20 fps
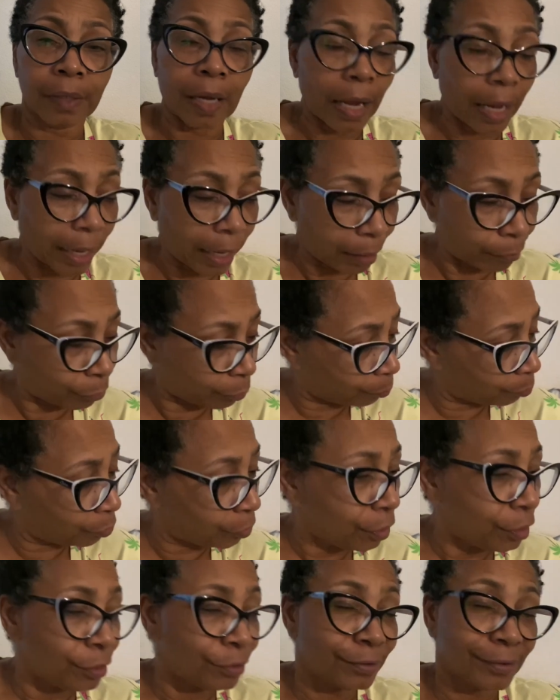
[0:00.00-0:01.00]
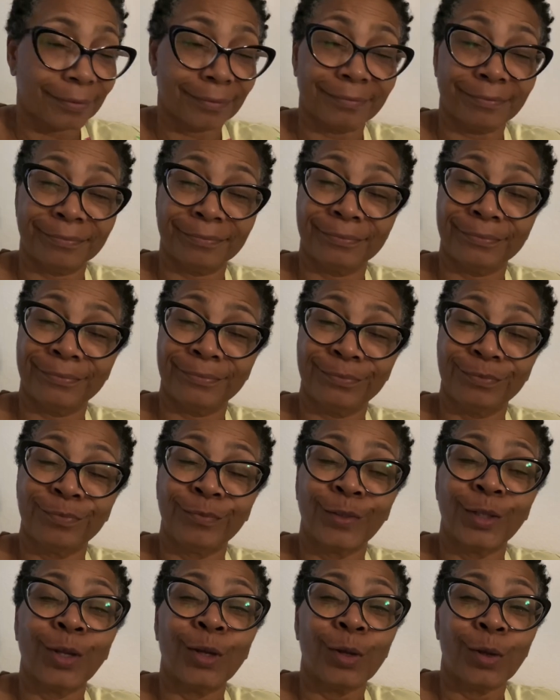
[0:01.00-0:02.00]
I repeat,
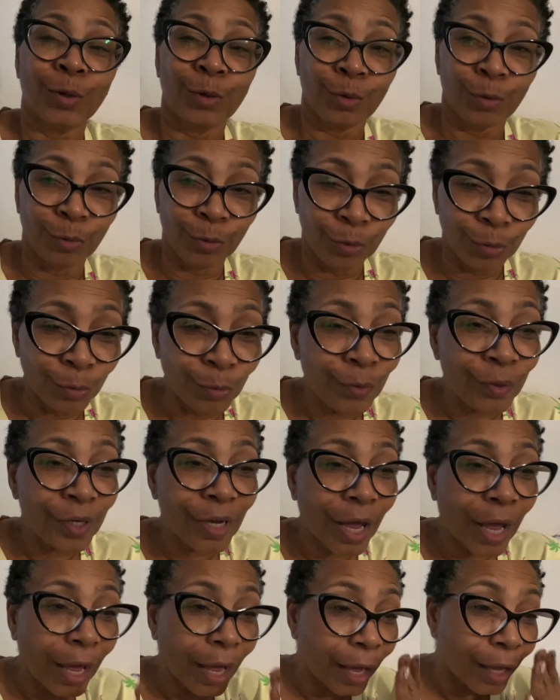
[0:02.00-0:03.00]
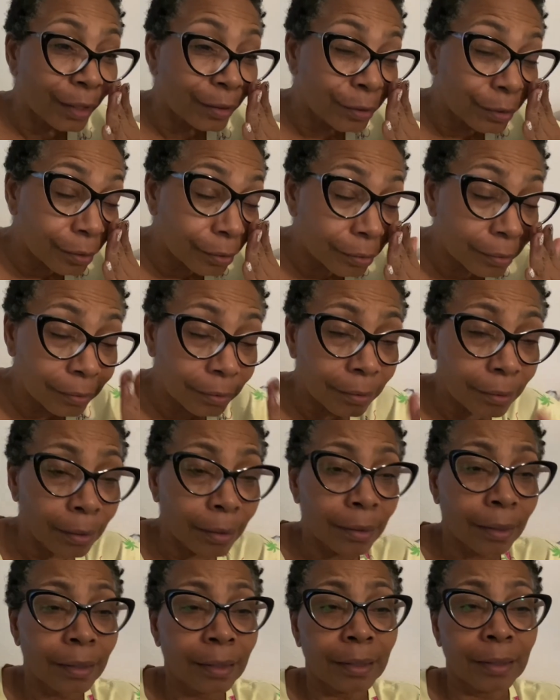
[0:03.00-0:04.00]
do not
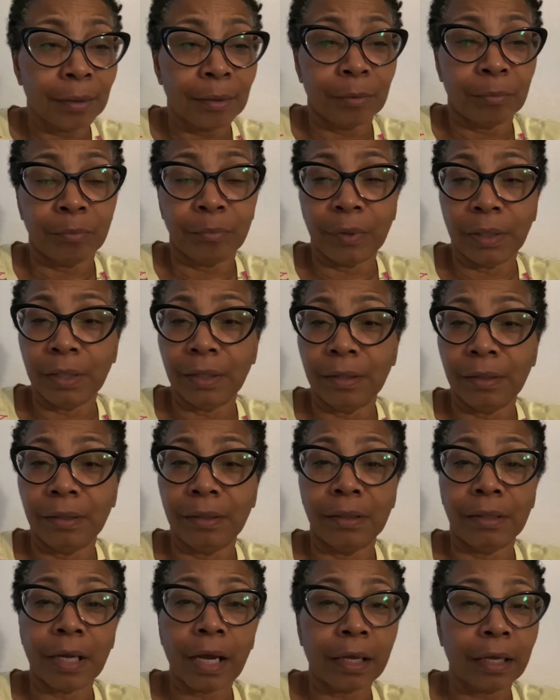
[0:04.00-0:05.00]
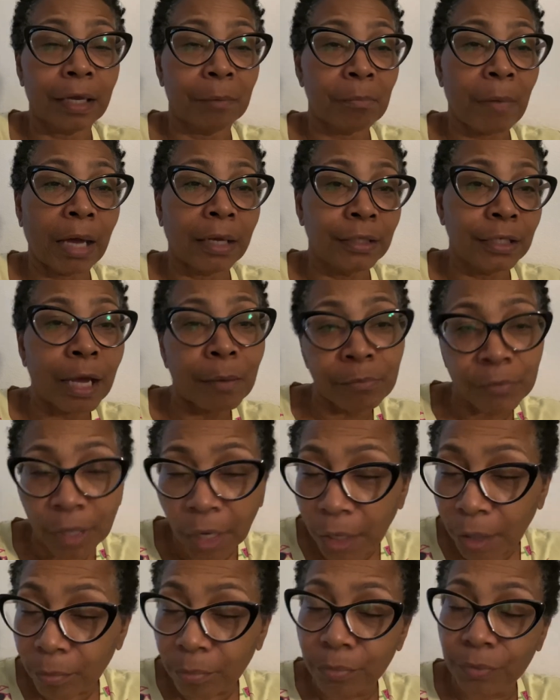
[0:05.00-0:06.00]
be yucking my yum
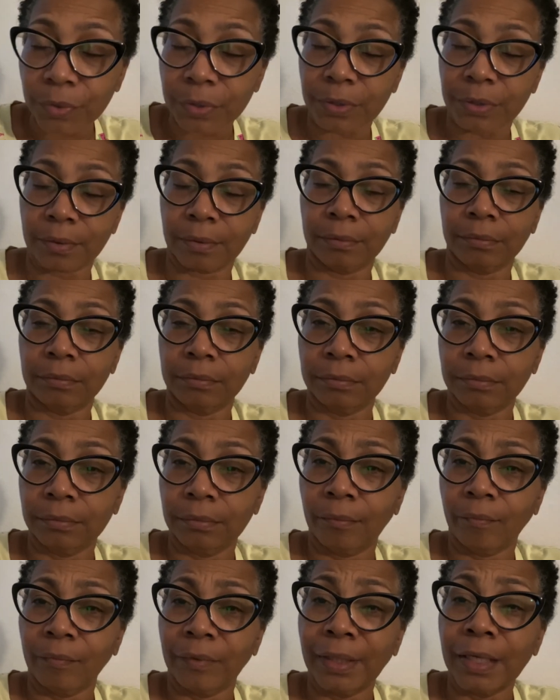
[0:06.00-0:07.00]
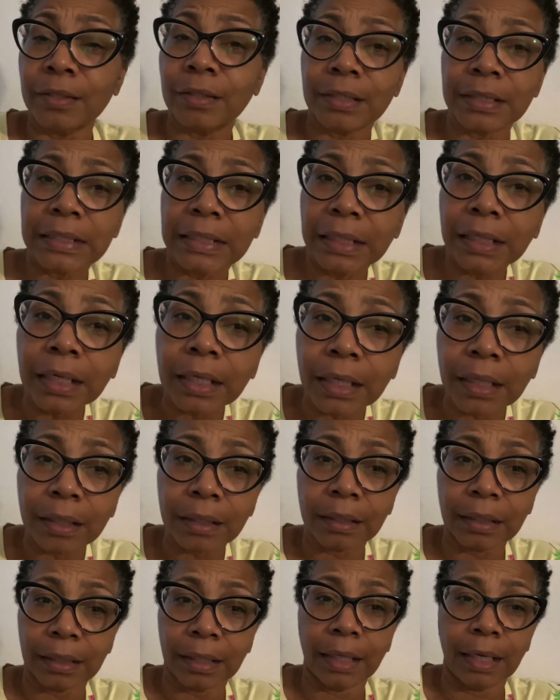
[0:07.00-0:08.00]
yums because it's good.
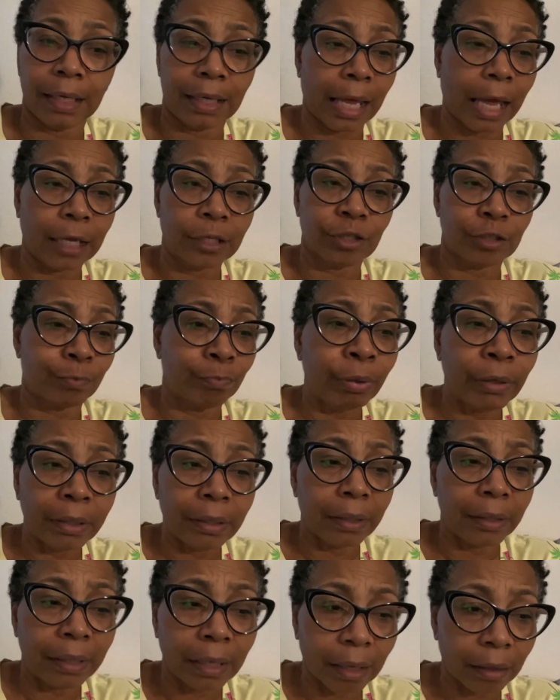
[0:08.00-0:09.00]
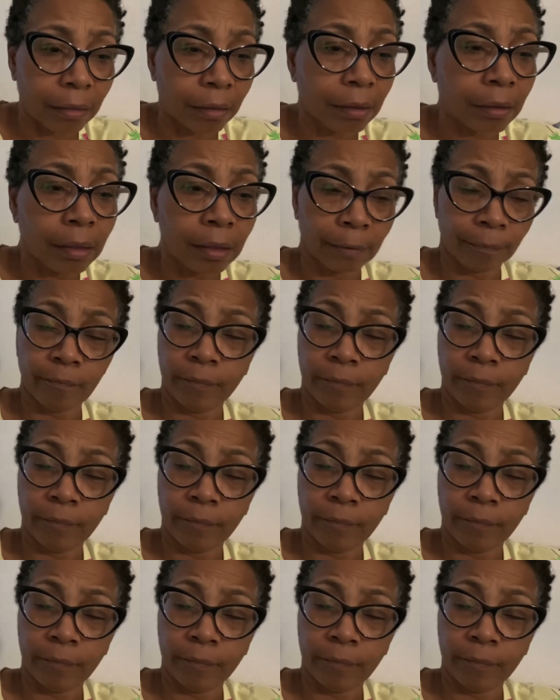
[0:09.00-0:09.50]
And I just put it together.